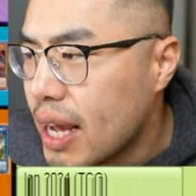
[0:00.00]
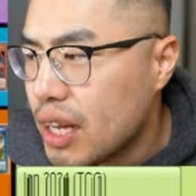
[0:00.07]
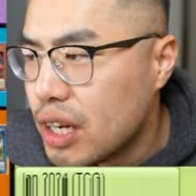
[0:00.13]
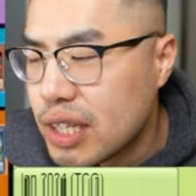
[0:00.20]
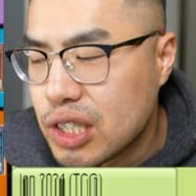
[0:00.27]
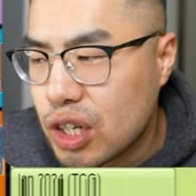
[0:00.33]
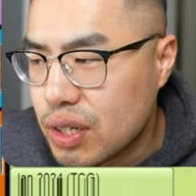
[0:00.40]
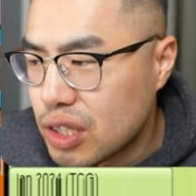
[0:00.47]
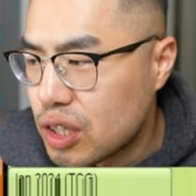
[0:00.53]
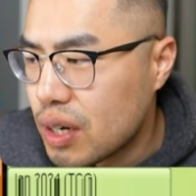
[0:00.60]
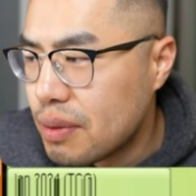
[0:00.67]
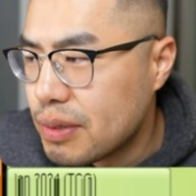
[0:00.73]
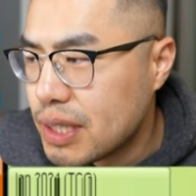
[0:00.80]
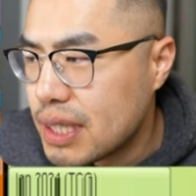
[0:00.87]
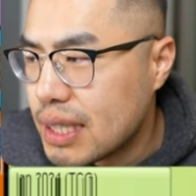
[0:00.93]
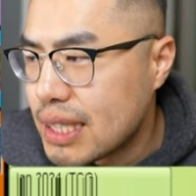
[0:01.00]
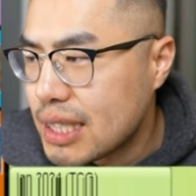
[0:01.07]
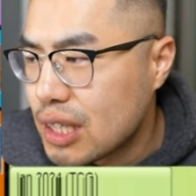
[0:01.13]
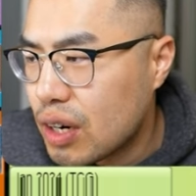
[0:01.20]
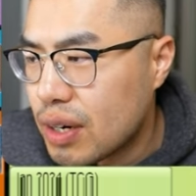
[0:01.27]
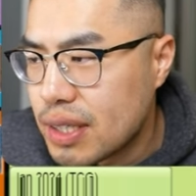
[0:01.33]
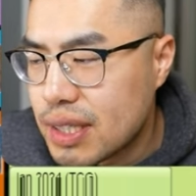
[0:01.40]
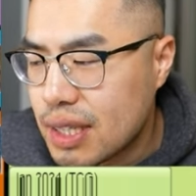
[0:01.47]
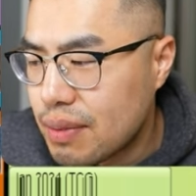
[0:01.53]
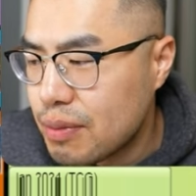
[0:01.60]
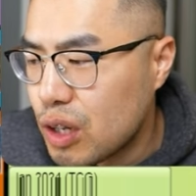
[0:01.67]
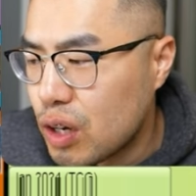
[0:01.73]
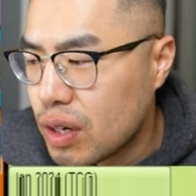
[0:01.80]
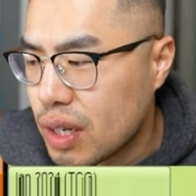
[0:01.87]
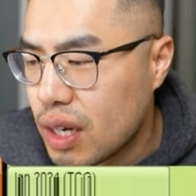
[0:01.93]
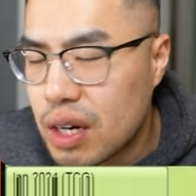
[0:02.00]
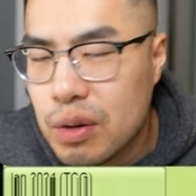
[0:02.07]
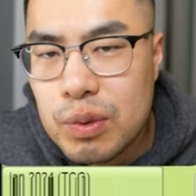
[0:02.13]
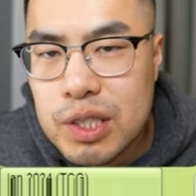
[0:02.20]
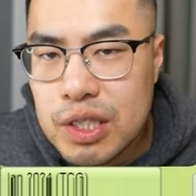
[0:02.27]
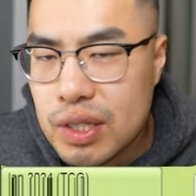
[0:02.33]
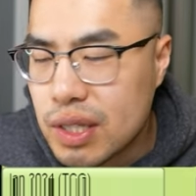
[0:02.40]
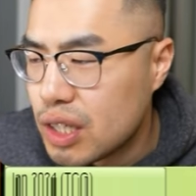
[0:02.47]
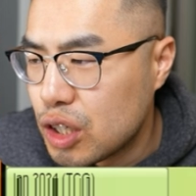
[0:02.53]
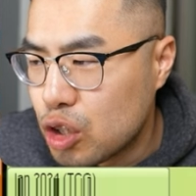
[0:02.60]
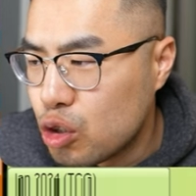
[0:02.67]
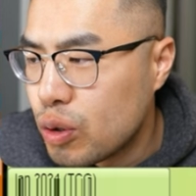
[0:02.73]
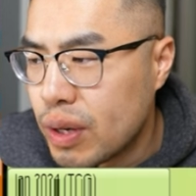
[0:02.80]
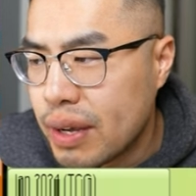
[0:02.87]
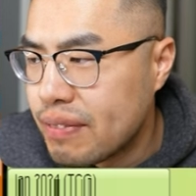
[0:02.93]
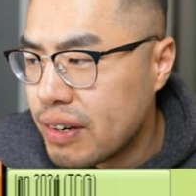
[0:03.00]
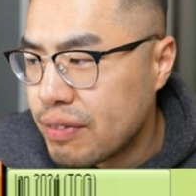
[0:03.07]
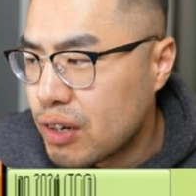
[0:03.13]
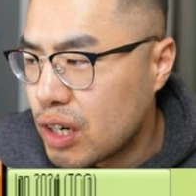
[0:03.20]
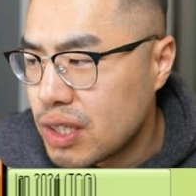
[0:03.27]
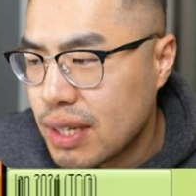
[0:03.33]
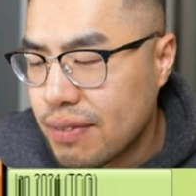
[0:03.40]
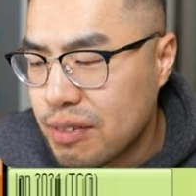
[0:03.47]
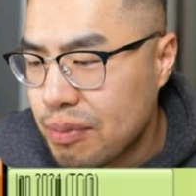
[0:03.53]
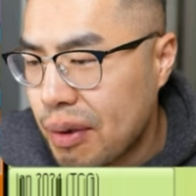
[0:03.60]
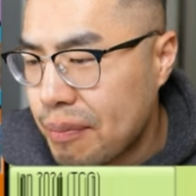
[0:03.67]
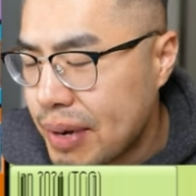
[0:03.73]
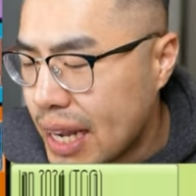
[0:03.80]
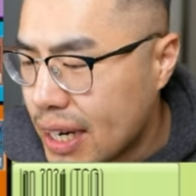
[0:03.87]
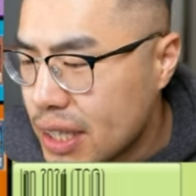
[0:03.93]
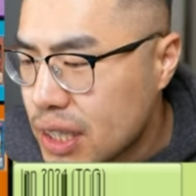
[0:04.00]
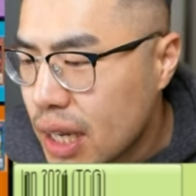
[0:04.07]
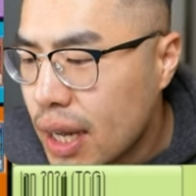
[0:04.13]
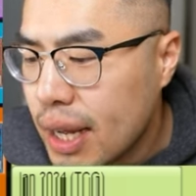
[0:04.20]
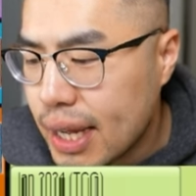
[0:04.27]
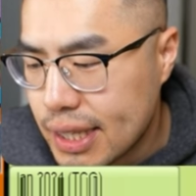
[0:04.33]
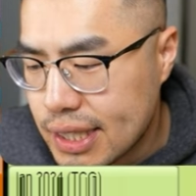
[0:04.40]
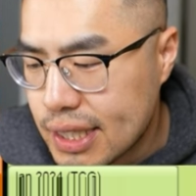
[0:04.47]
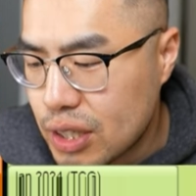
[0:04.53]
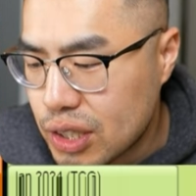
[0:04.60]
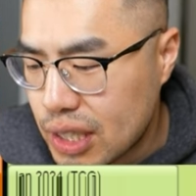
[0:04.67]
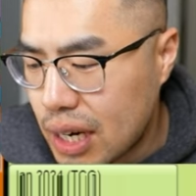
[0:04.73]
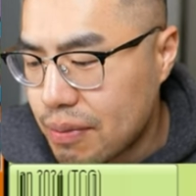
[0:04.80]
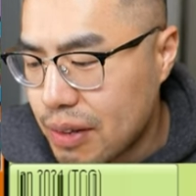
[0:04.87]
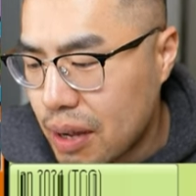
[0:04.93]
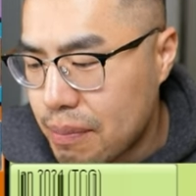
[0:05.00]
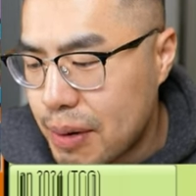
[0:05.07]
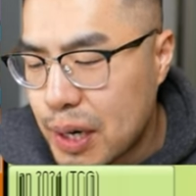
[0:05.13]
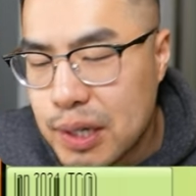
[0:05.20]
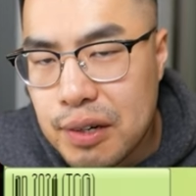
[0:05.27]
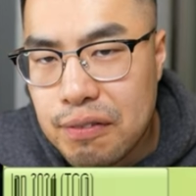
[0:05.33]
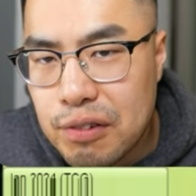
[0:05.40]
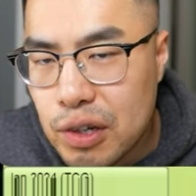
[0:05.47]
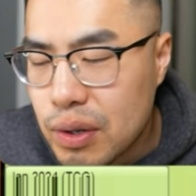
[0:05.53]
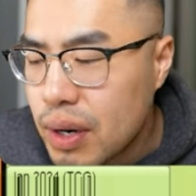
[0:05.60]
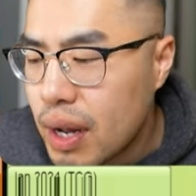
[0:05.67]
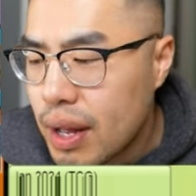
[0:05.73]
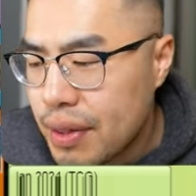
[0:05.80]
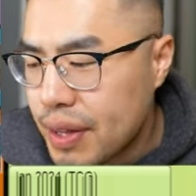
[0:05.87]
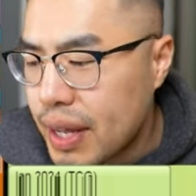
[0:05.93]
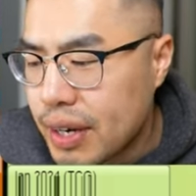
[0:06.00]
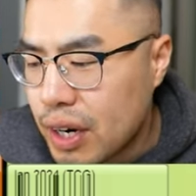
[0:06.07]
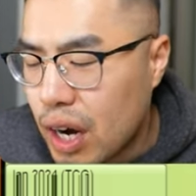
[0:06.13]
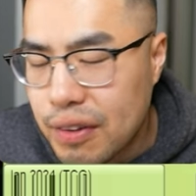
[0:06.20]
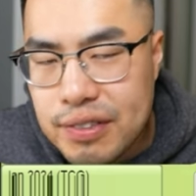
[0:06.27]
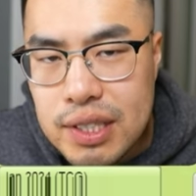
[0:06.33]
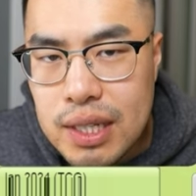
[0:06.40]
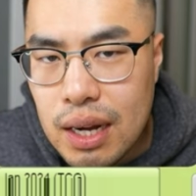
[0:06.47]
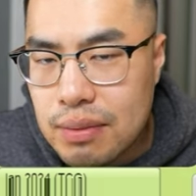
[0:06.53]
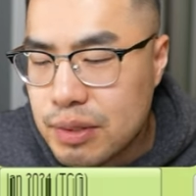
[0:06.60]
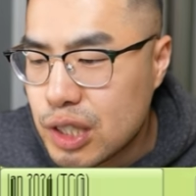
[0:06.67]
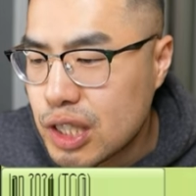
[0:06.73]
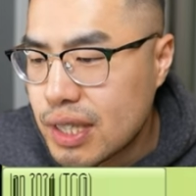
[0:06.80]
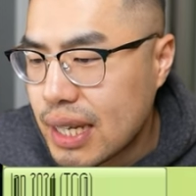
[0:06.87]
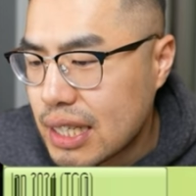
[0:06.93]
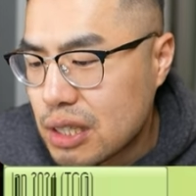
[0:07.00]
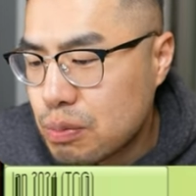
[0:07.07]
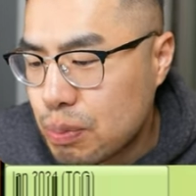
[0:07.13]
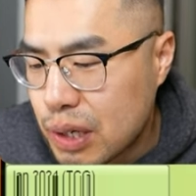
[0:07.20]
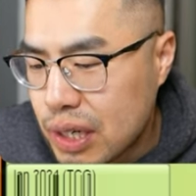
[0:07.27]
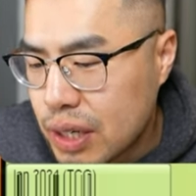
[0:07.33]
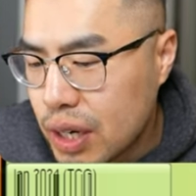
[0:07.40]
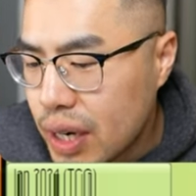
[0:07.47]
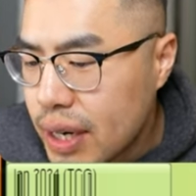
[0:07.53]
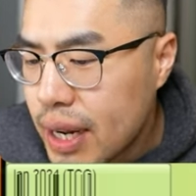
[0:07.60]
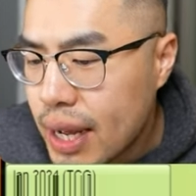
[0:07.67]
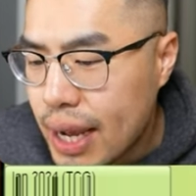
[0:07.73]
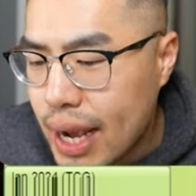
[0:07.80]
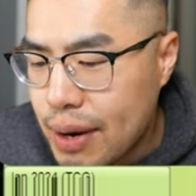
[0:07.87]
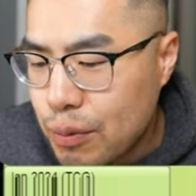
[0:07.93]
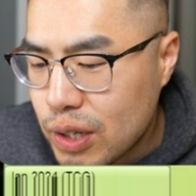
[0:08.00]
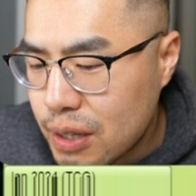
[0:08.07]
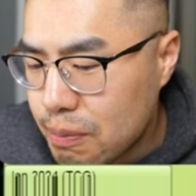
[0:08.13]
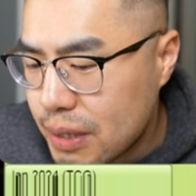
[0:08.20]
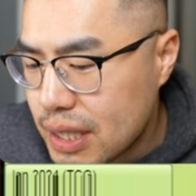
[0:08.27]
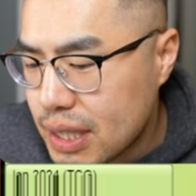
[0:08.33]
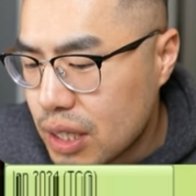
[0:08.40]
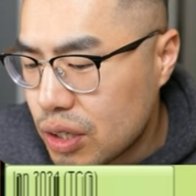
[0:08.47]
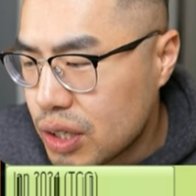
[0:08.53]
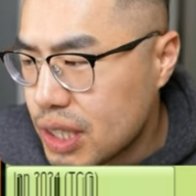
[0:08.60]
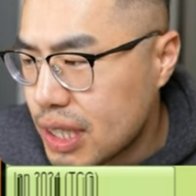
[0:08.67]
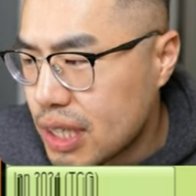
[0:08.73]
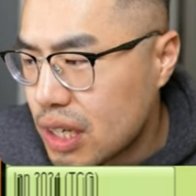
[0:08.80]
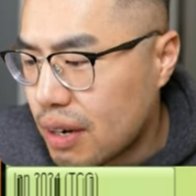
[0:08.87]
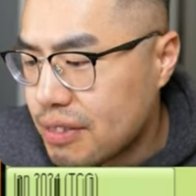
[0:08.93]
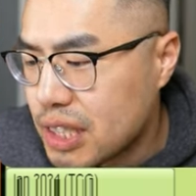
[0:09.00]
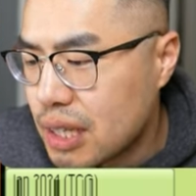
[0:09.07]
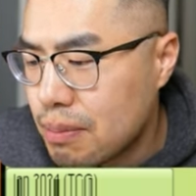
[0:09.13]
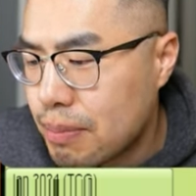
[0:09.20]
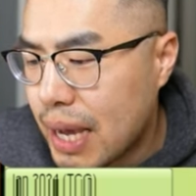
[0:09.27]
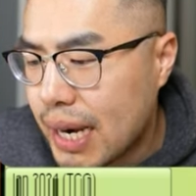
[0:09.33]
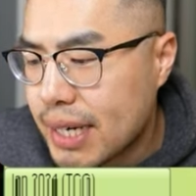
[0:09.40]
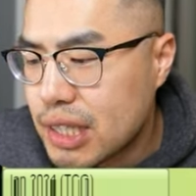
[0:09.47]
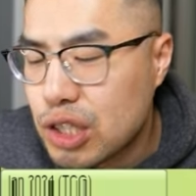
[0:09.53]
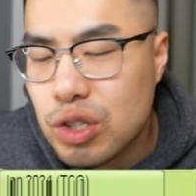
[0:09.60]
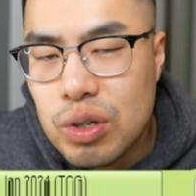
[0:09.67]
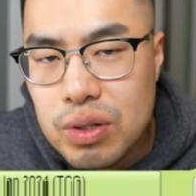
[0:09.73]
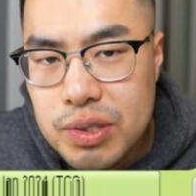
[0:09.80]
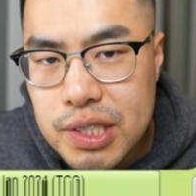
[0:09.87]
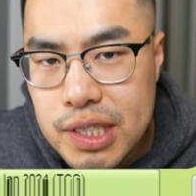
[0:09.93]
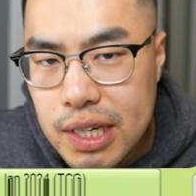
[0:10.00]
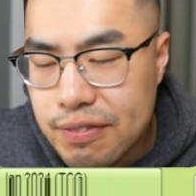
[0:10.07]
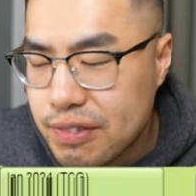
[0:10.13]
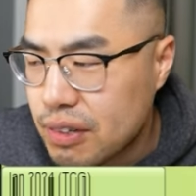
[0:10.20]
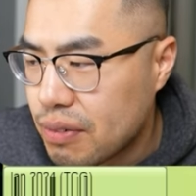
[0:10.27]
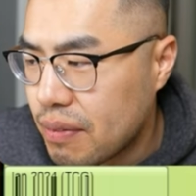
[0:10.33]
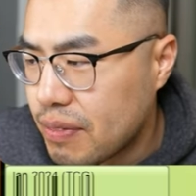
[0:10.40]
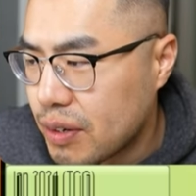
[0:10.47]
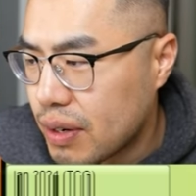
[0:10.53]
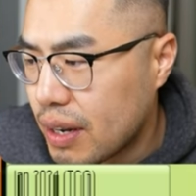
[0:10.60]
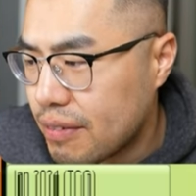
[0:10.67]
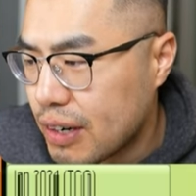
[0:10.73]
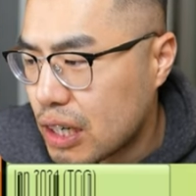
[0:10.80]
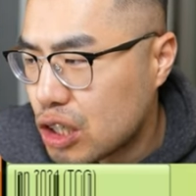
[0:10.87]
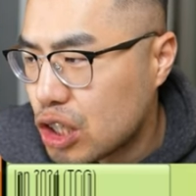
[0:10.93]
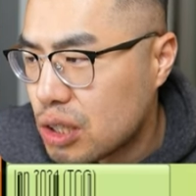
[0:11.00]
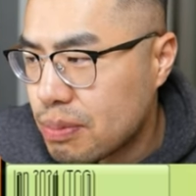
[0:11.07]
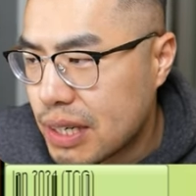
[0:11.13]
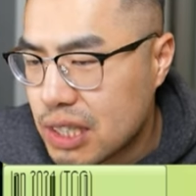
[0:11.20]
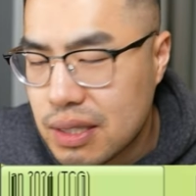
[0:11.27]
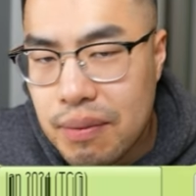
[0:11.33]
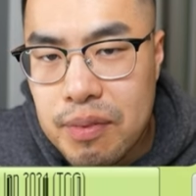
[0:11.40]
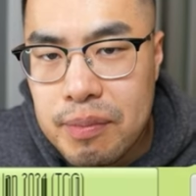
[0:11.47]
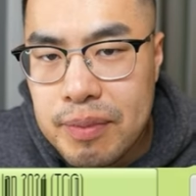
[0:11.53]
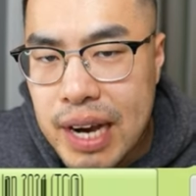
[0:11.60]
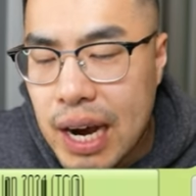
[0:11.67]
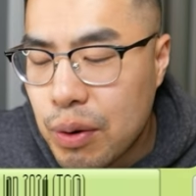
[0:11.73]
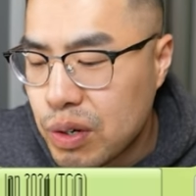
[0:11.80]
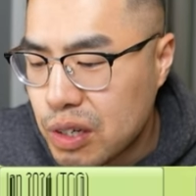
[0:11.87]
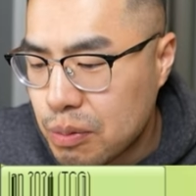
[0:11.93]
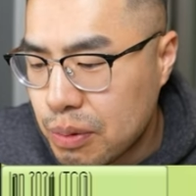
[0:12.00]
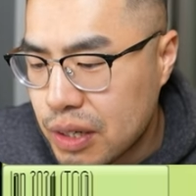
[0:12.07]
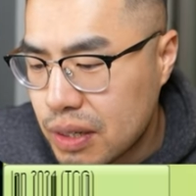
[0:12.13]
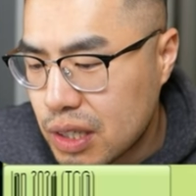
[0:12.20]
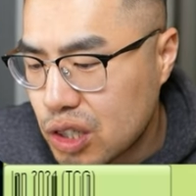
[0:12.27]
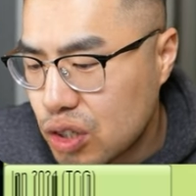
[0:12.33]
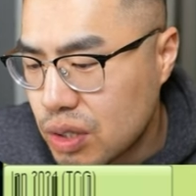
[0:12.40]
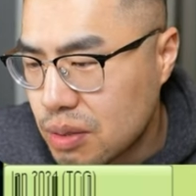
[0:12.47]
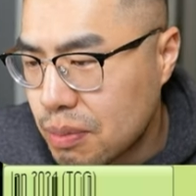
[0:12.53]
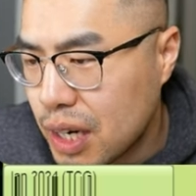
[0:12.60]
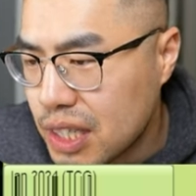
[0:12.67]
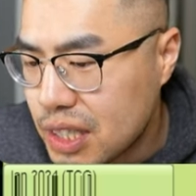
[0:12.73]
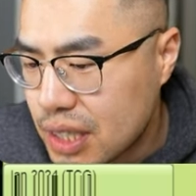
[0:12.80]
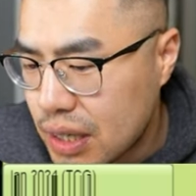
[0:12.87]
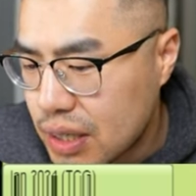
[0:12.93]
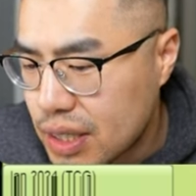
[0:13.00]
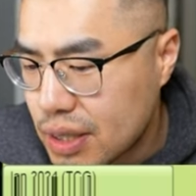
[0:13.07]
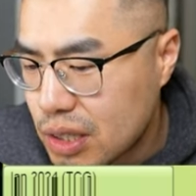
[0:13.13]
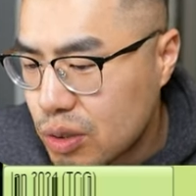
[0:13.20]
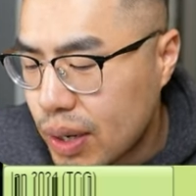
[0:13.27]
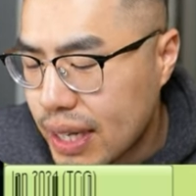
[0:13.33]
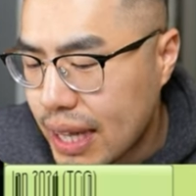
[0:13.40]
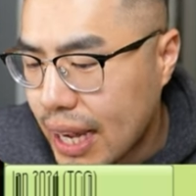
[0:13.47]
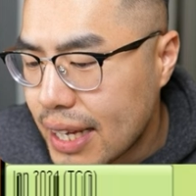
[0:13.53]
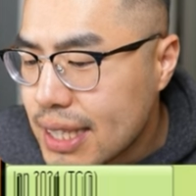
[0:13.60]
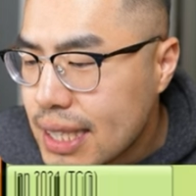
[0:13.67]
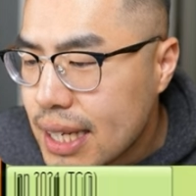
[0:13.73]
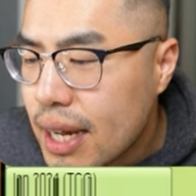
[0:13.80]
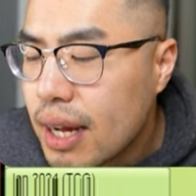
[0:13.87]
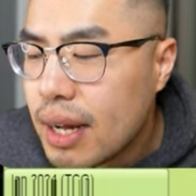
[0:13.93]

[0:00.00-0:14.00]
As long as you're able to discard and summon Longyang, which you can do even if cards have to be banished, and still set up like a Baron Niffler, then oftentimes that's pretty good. And with Abyssteos, you can obviously banish your own Shifter from the graveyard to special summon them out while your opponent controls a monster. So it's quite nice.